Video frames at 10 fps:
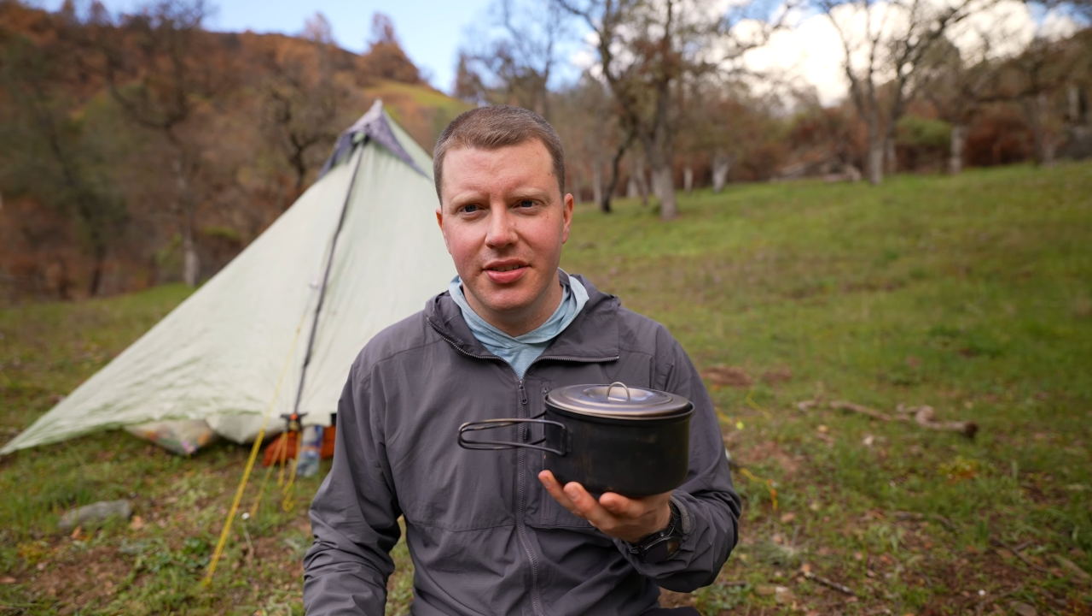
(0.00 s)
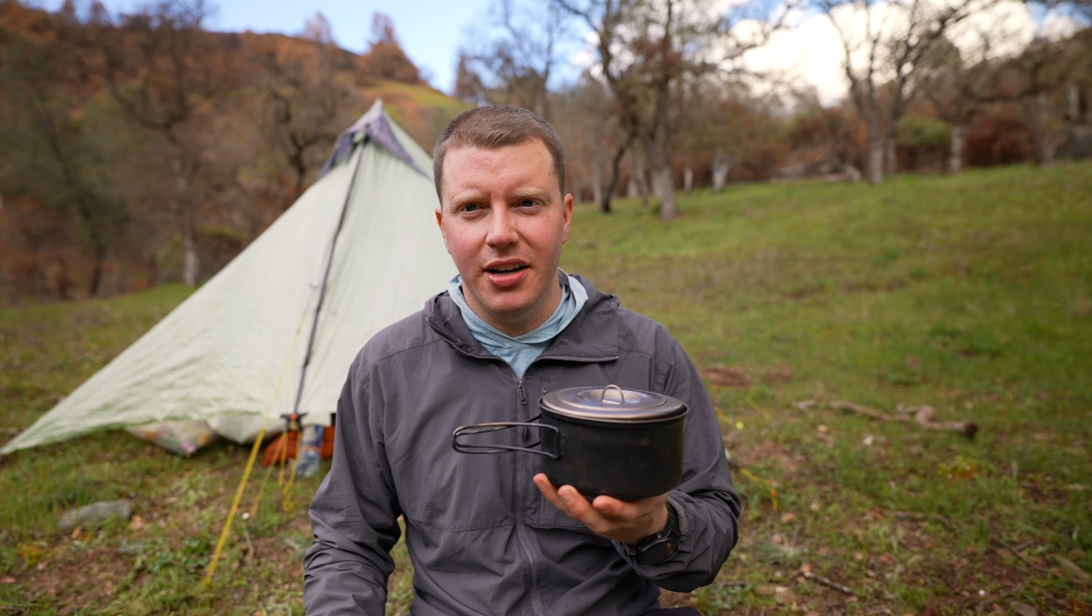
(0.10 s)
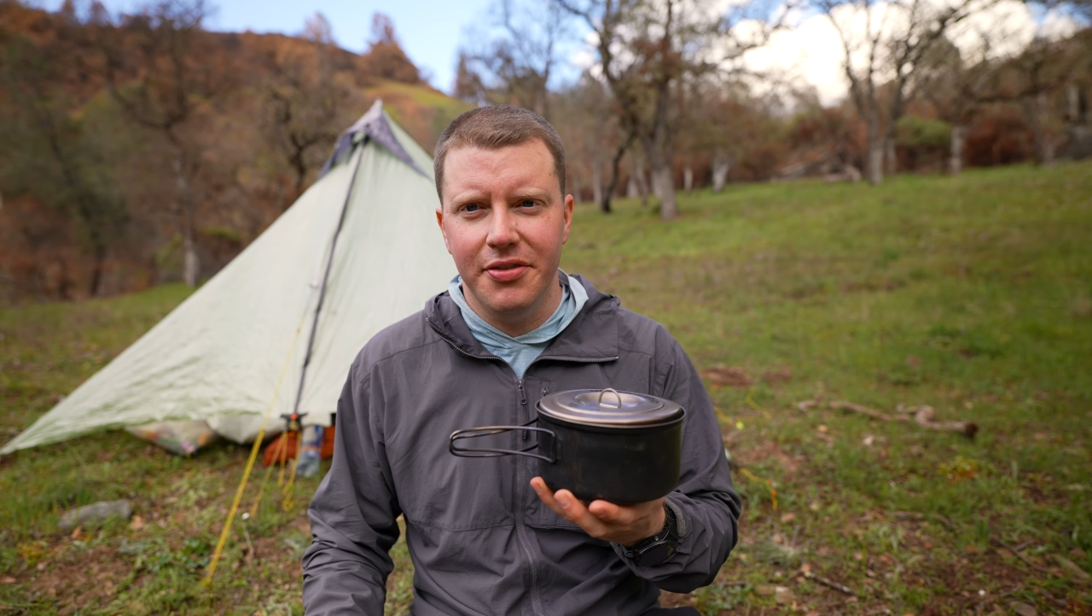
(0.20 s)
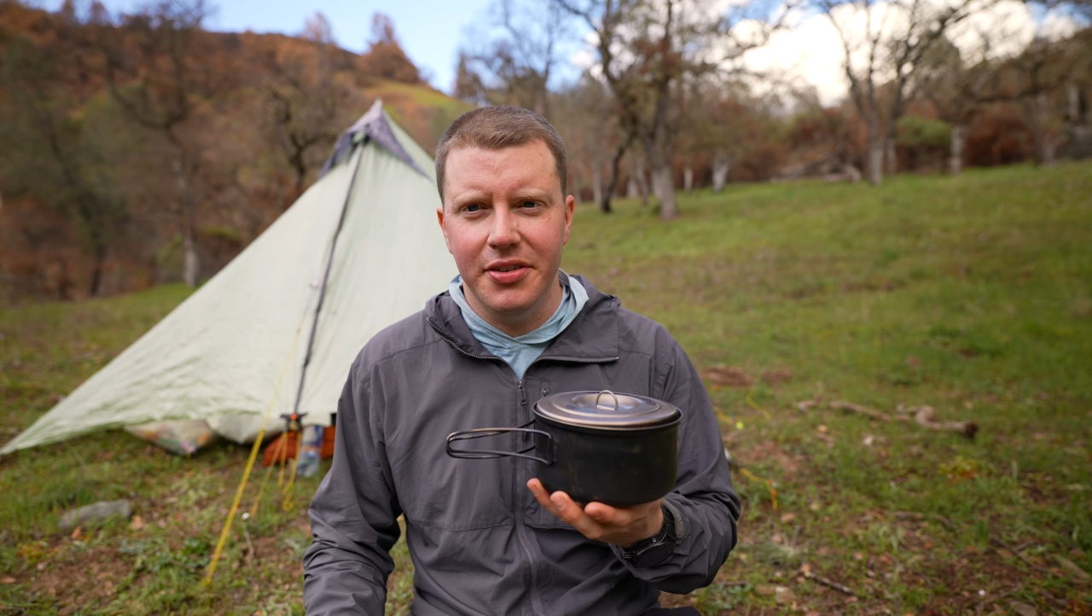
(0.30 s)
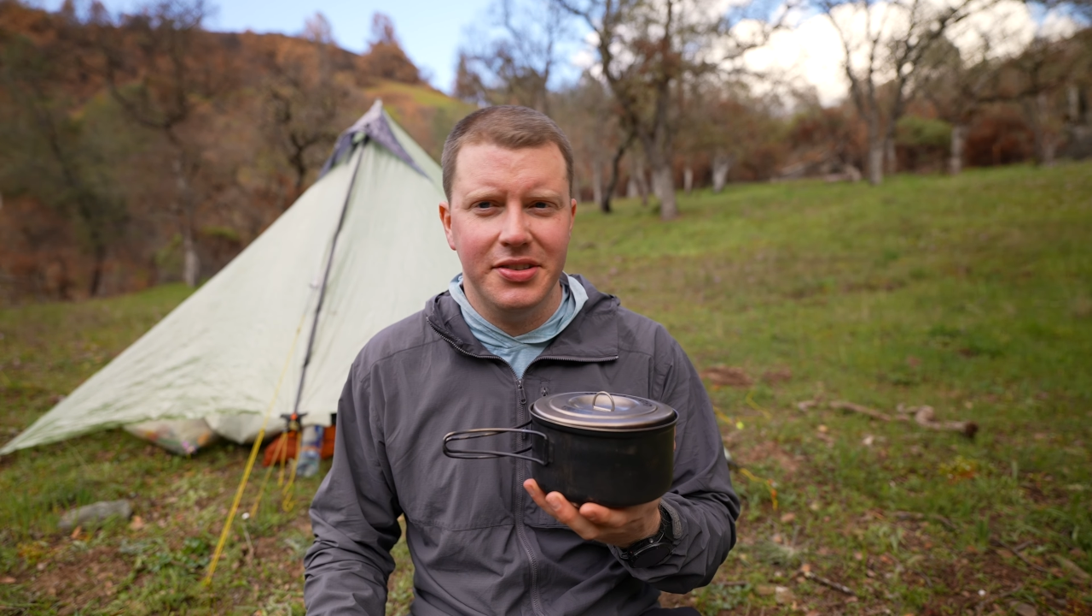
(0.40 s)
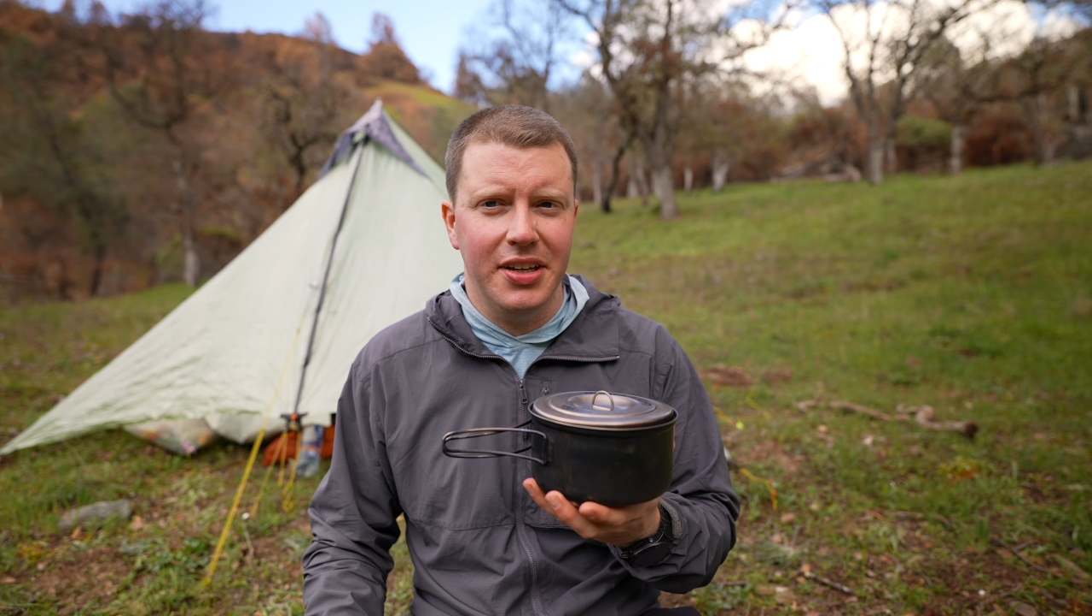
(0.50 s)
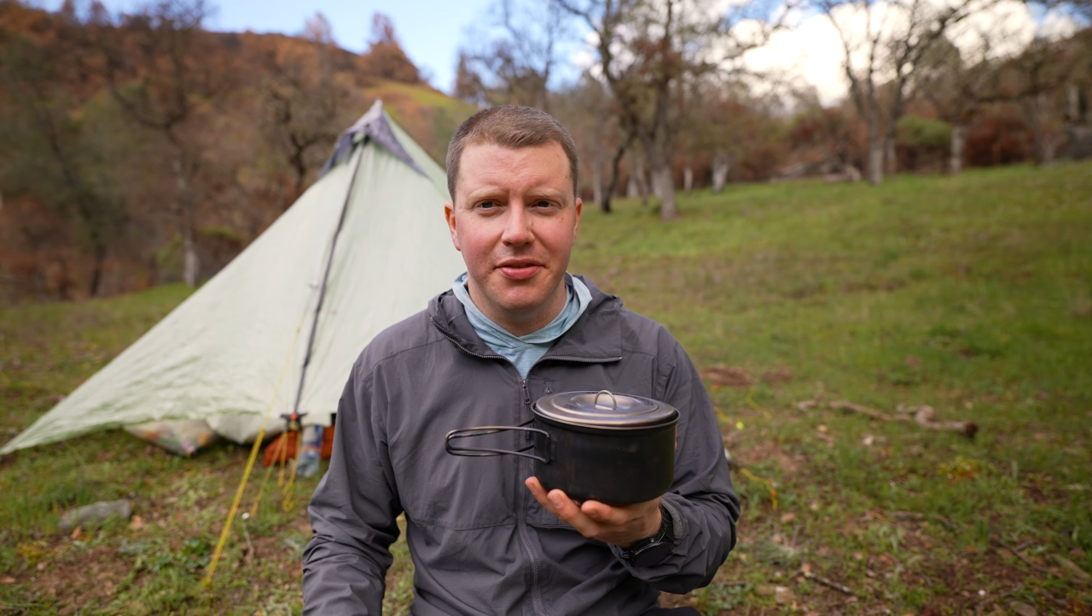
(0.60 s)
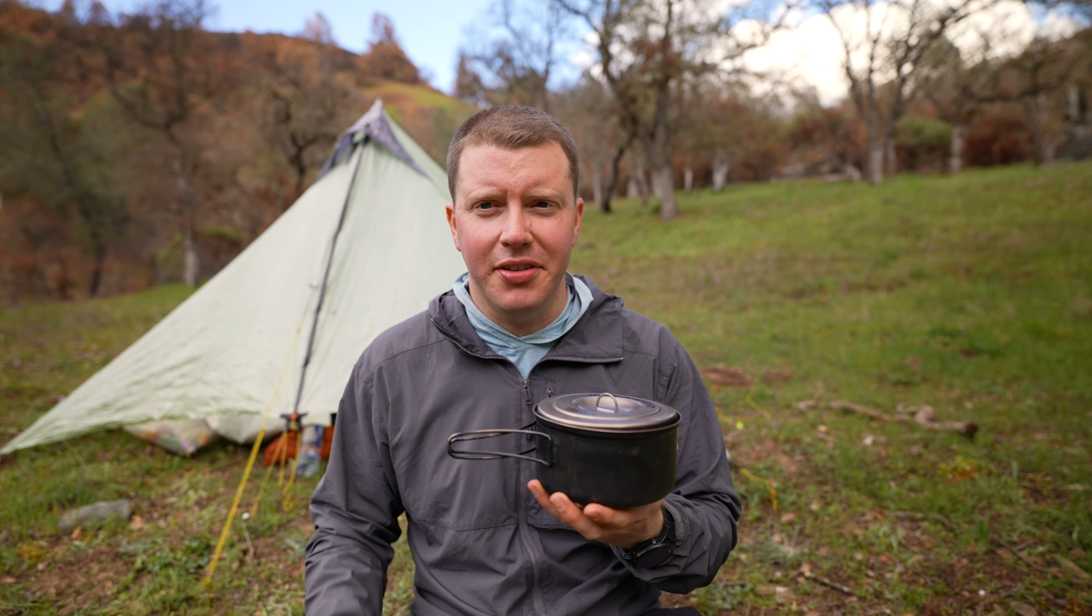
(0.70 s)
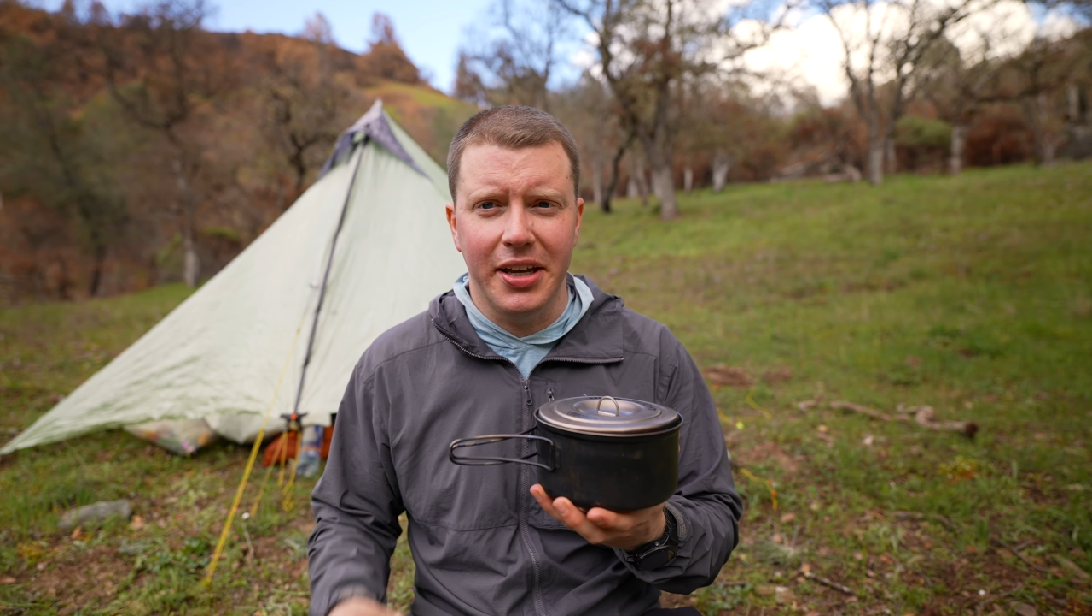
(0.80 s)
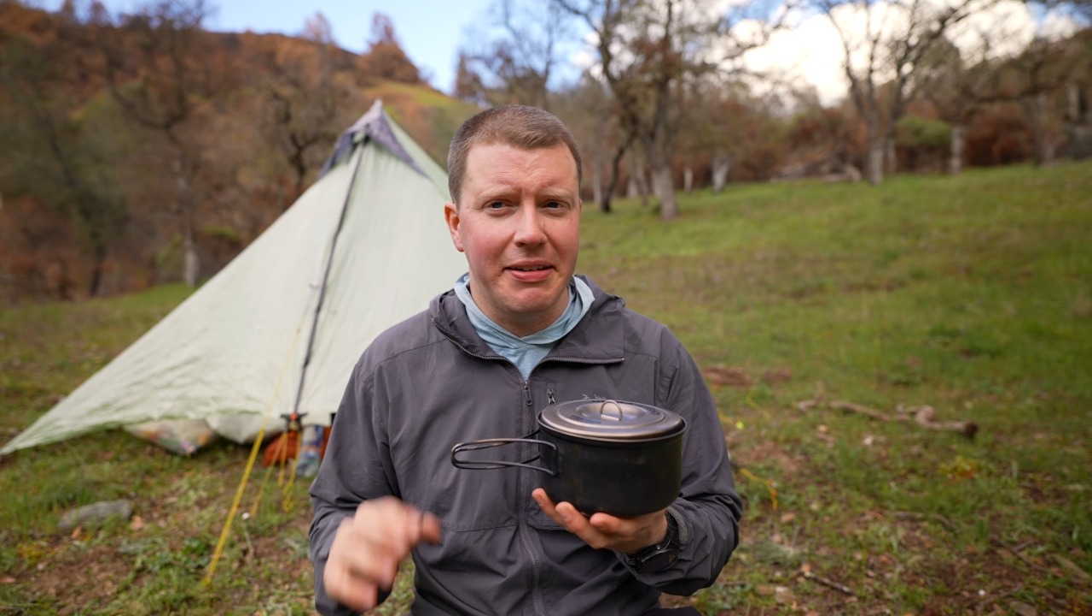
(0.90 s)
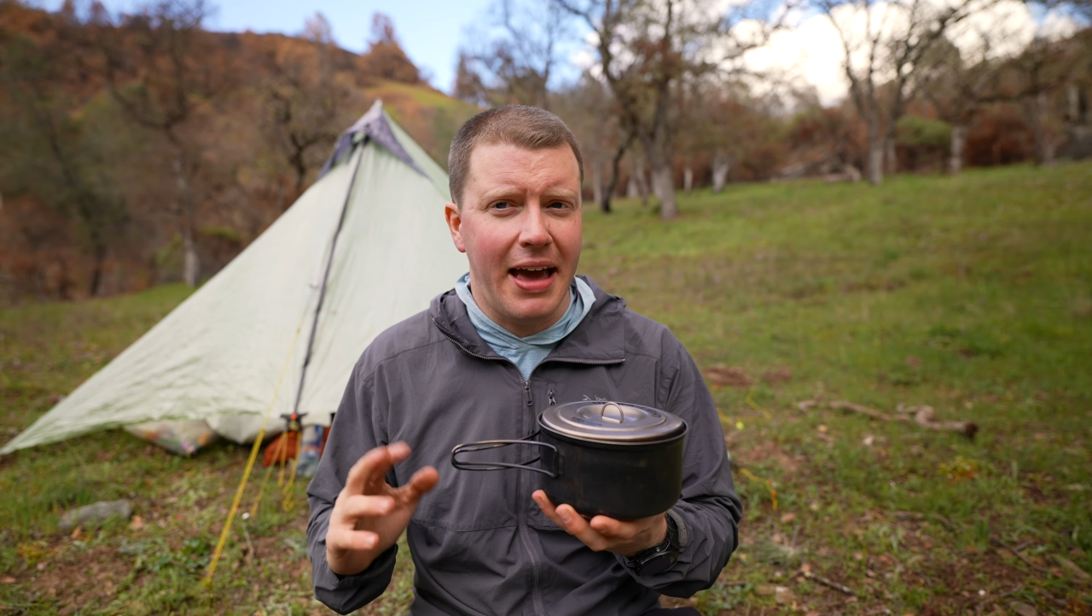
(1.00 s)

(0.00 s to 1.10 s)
off and save like